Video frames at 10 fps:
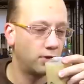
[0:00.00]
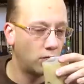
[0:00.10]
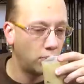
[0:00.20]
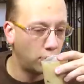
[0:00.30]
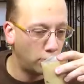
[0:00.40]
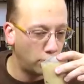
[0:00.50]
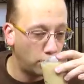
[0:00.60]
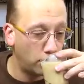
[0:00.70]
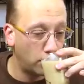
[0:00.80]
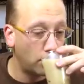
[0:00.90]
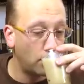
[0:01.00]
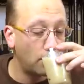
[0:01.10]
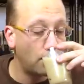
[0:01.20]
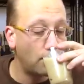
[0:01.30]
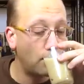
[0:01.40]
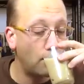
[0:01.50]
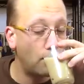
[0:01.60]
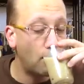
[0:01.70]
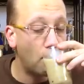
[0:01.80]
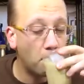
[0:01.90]

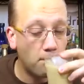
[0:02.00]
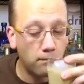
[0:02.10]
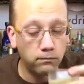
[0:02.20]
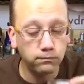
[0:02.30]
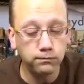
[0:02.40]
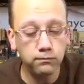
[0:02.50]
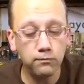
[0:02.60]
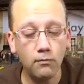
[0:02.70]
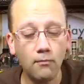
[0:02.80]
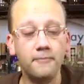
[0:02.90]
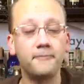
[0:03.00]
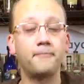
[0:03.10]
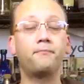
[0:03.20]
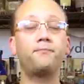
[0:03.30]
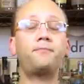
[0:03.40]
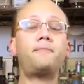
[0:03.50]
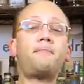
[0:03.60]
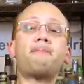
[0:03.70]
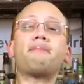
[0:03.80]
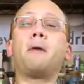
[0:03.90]

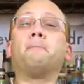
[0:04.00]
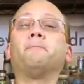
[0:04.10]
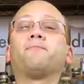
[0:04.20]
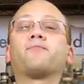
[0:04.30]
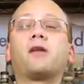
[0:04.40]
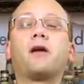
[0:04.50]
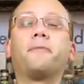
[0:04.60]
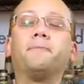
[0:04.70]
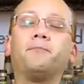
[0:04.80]
Nothing is said.